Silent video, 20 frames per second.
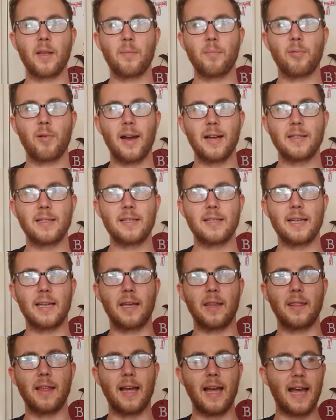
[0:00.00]

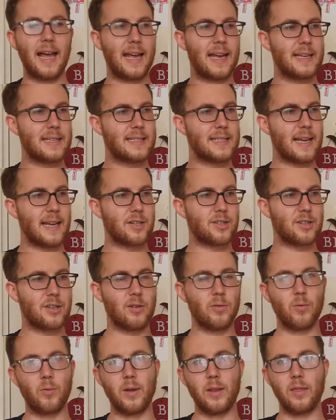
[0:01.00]
practicing the A
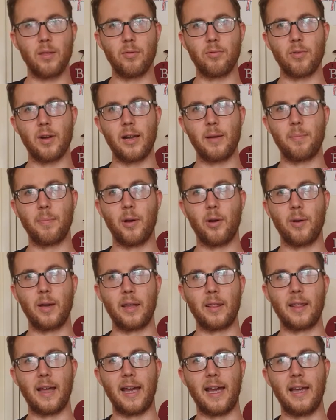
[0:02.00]
section with the right bowing
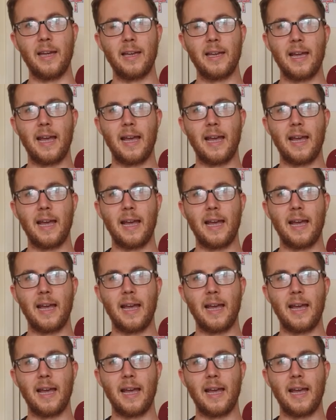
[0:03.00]
there,